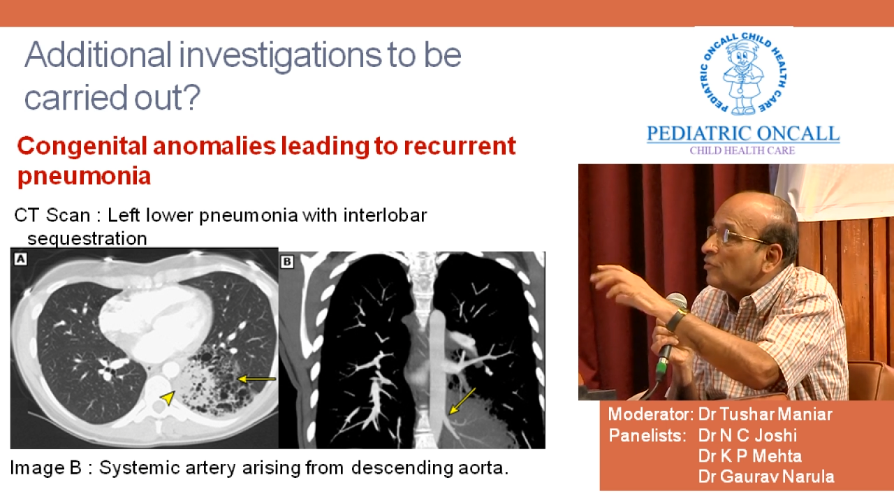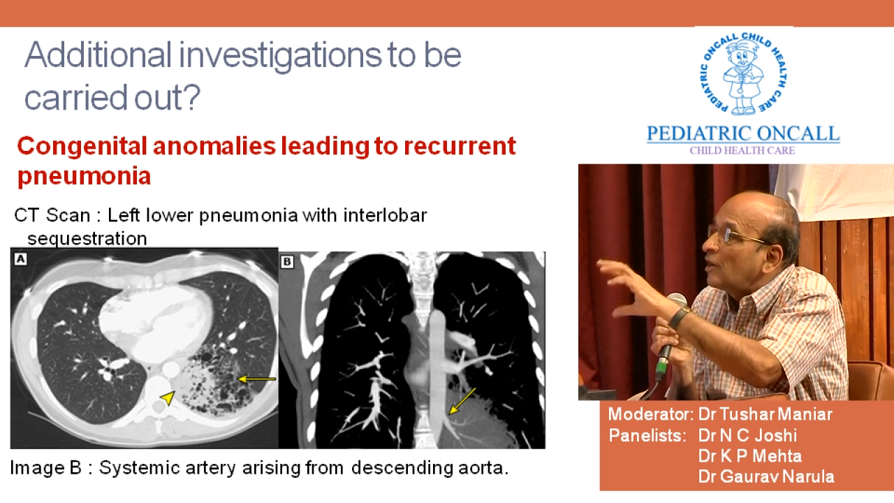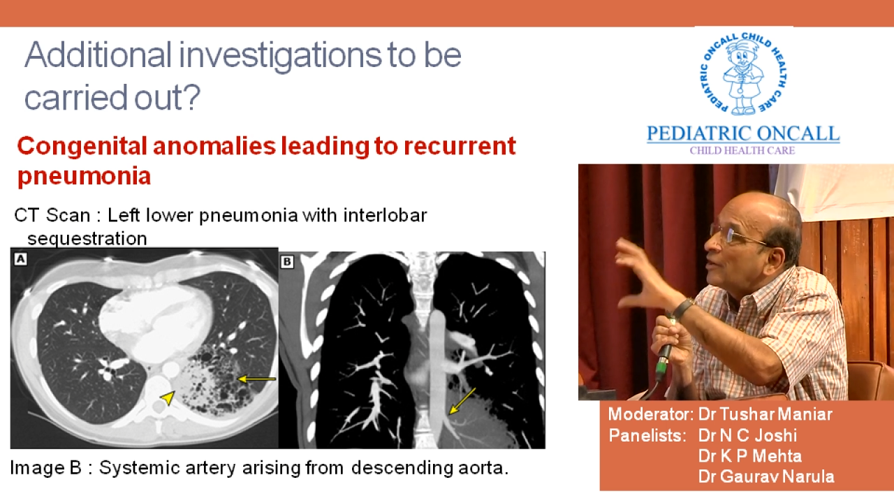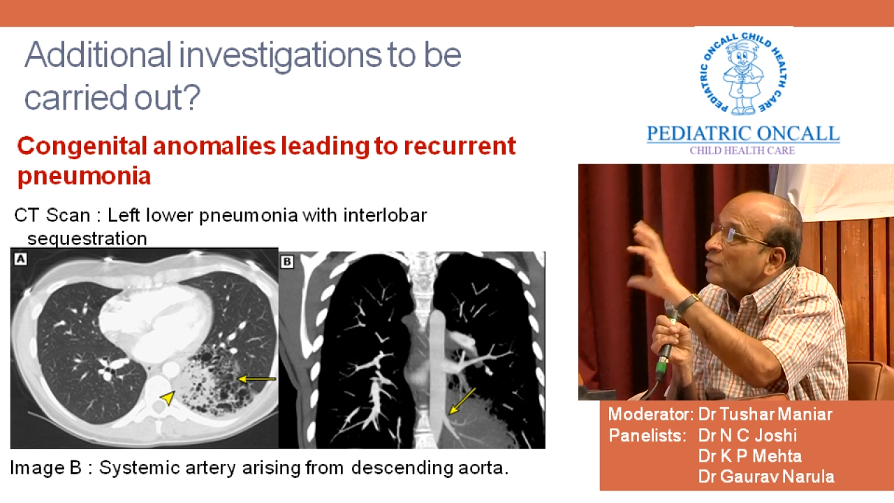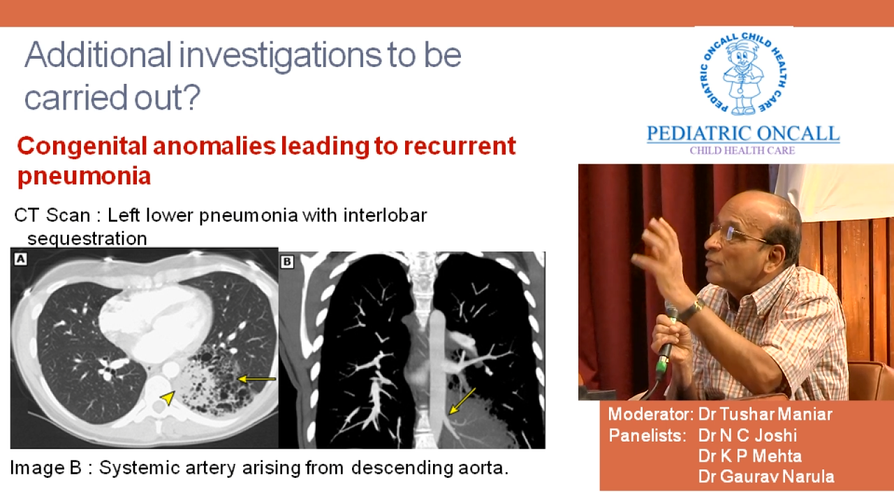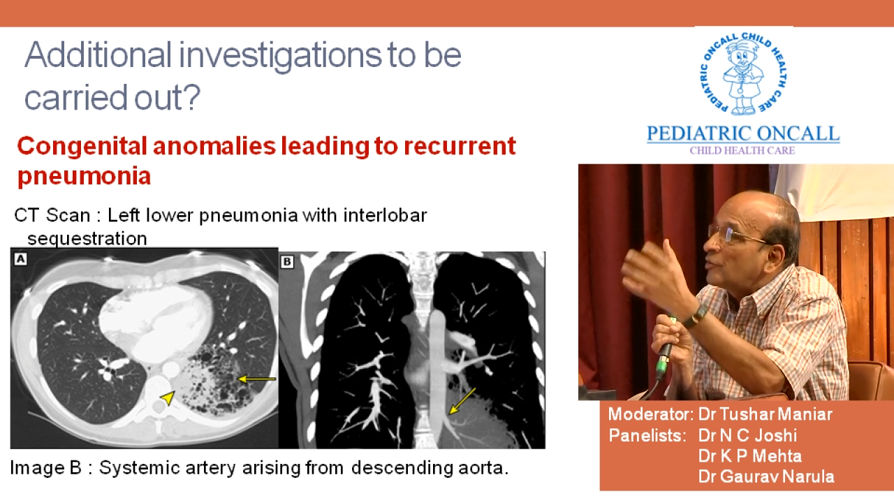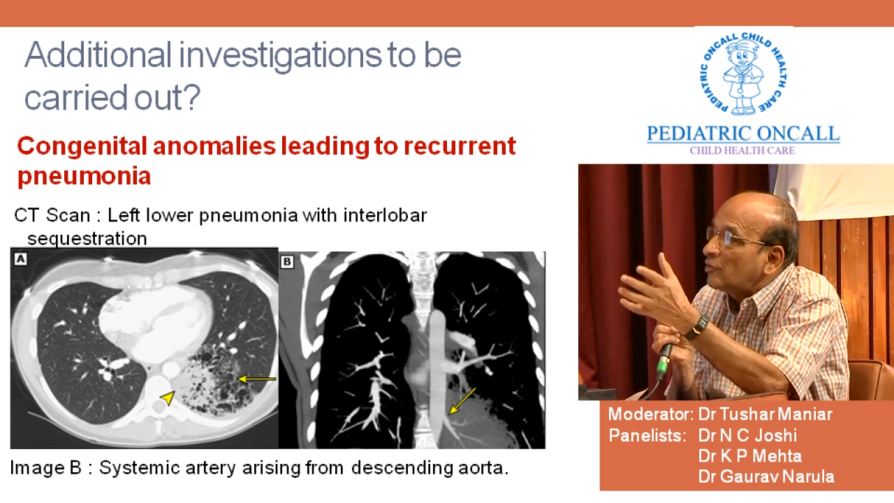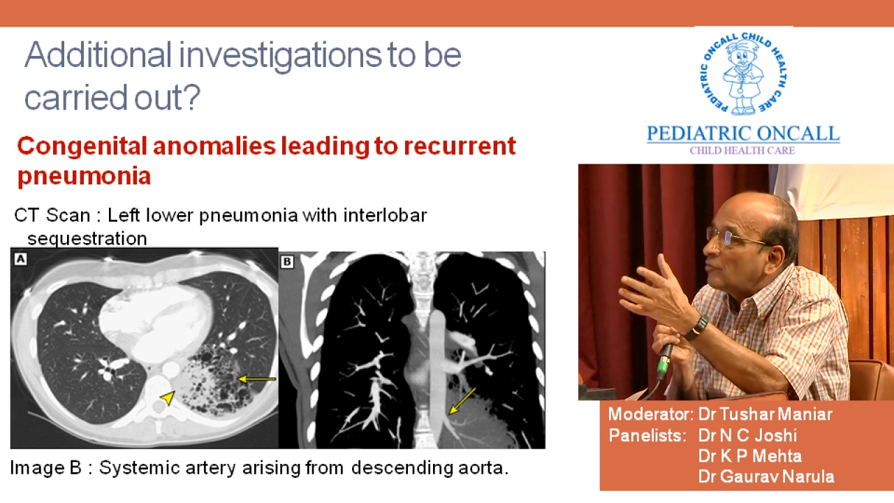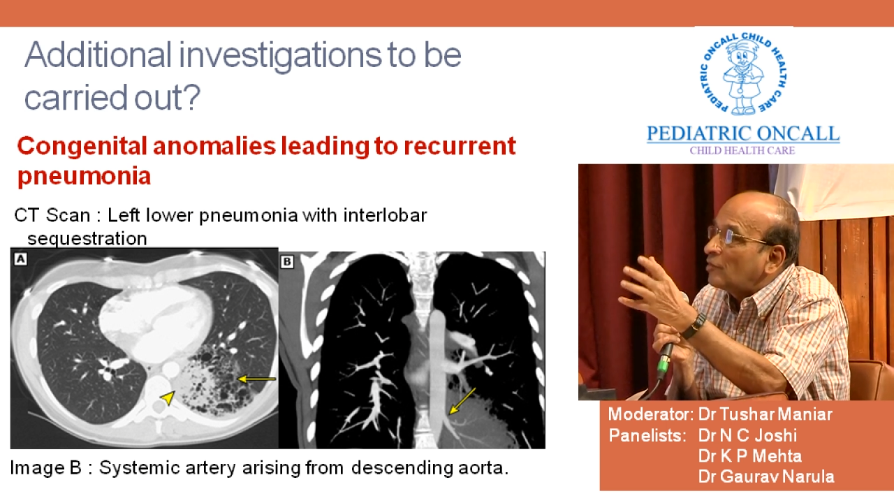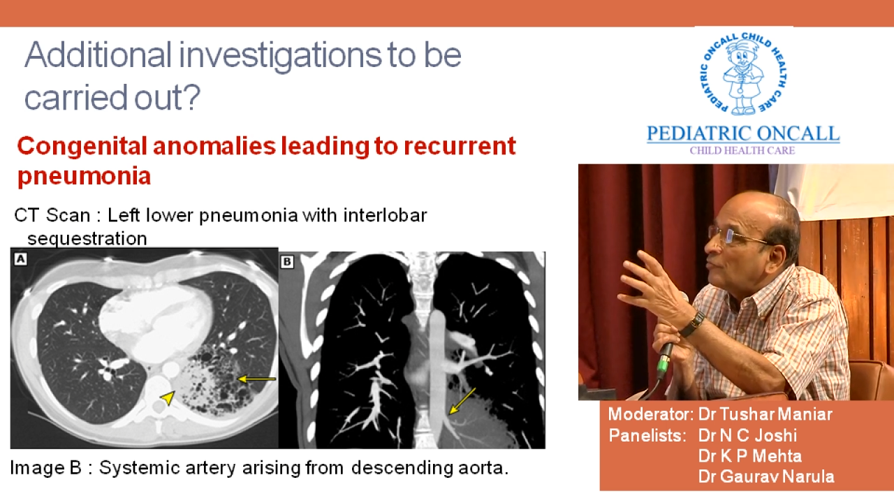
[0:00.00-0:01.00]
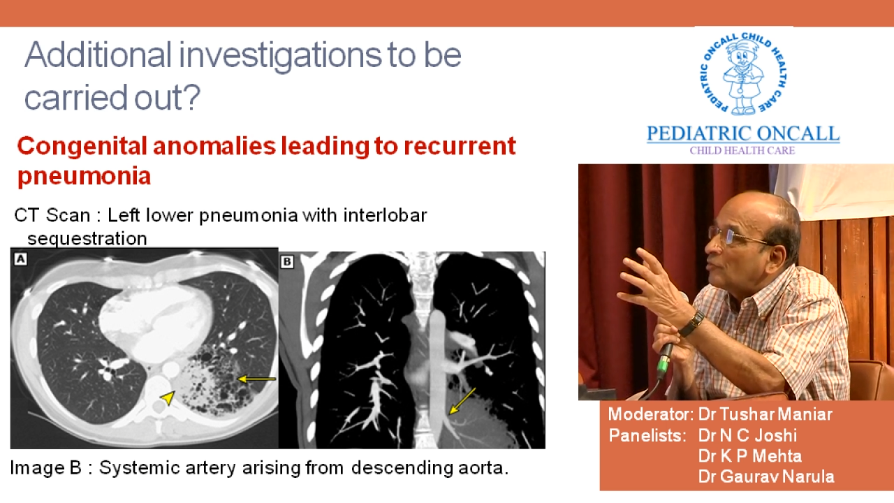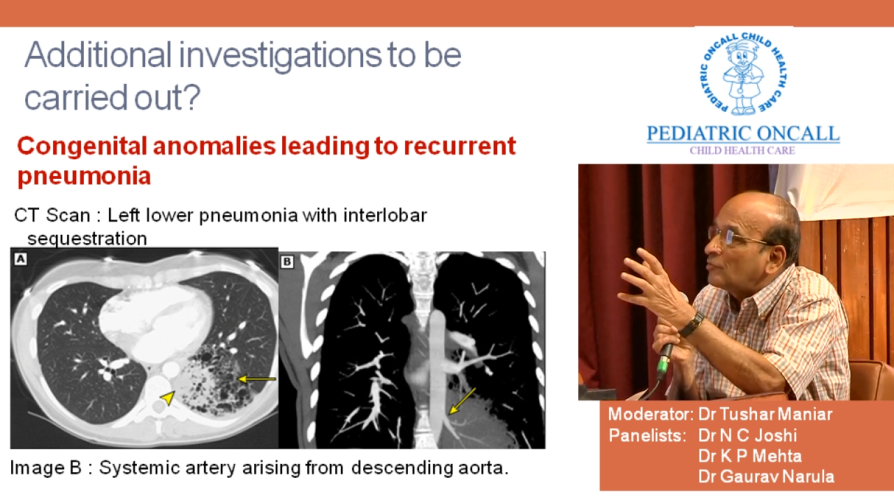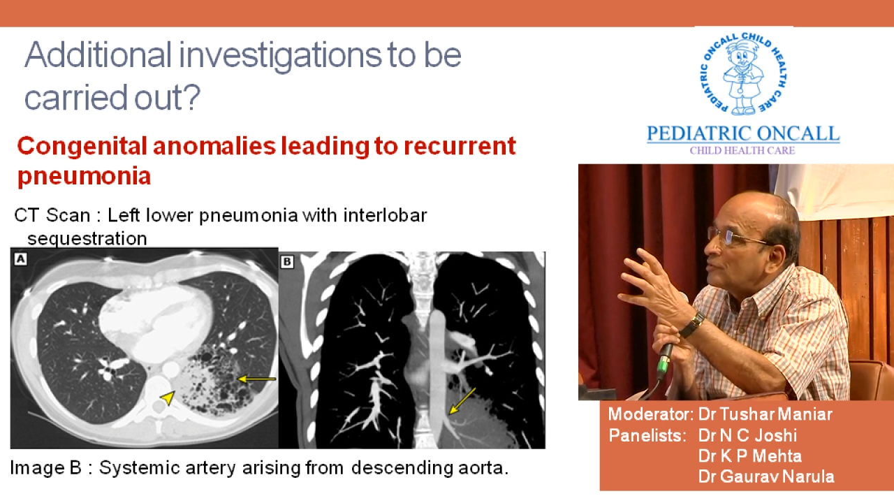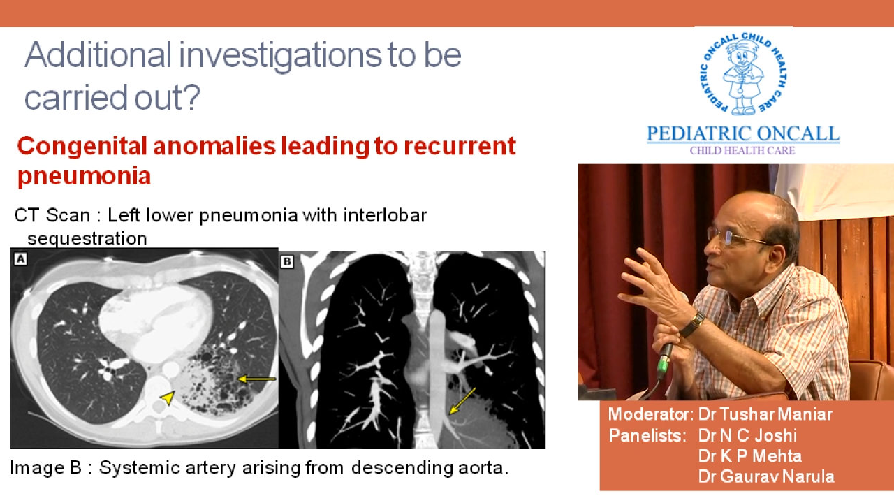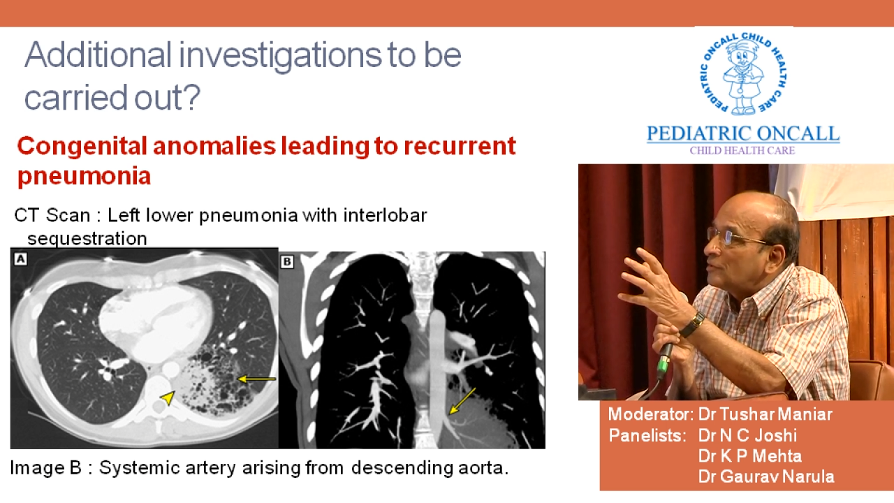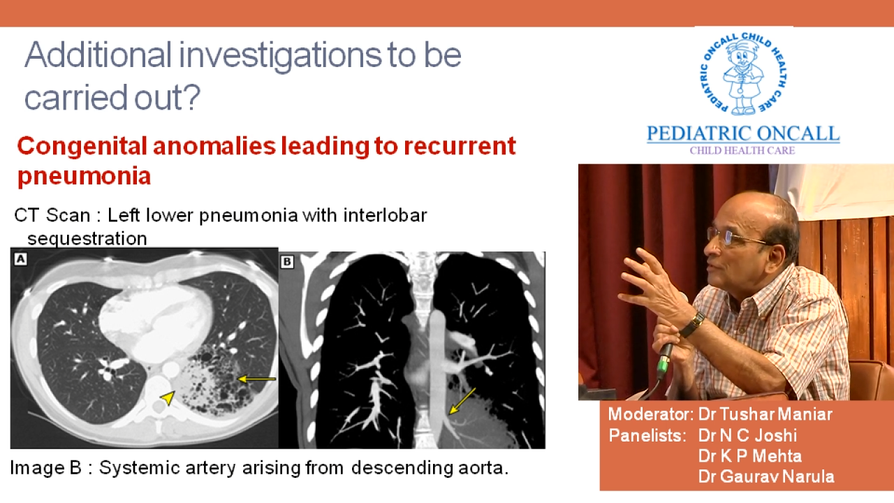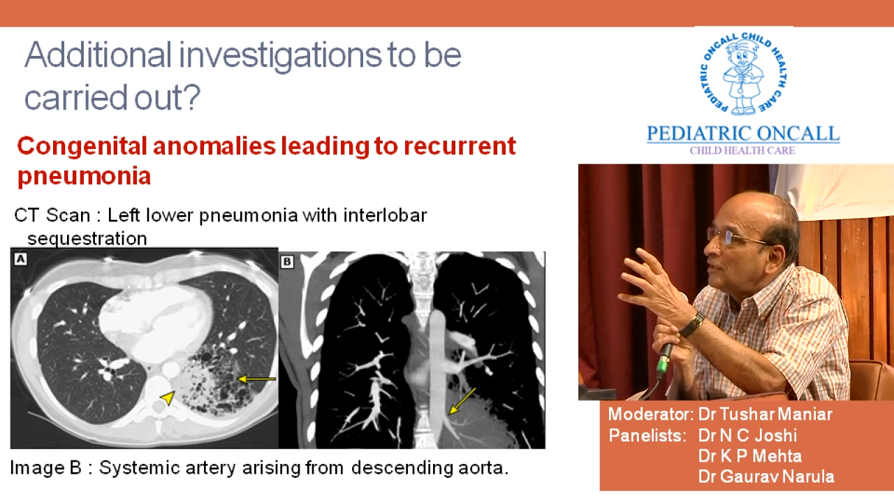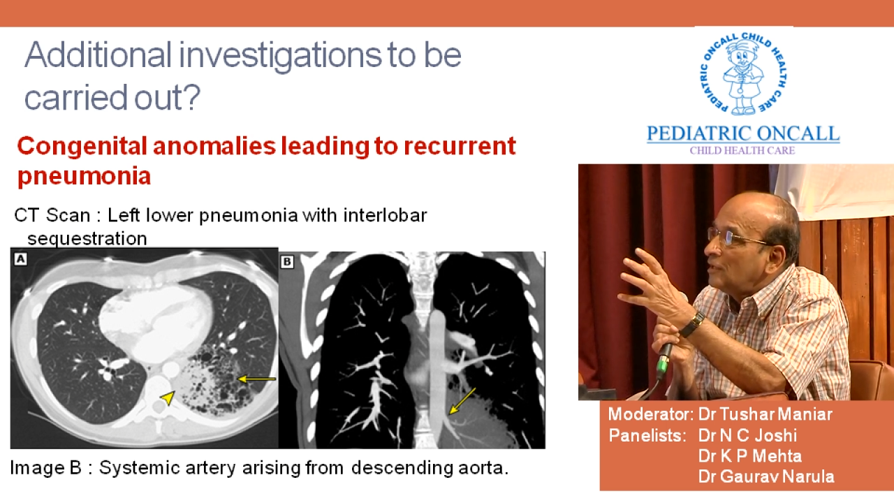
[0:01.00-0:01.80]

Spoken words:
while adenomatoid malformation,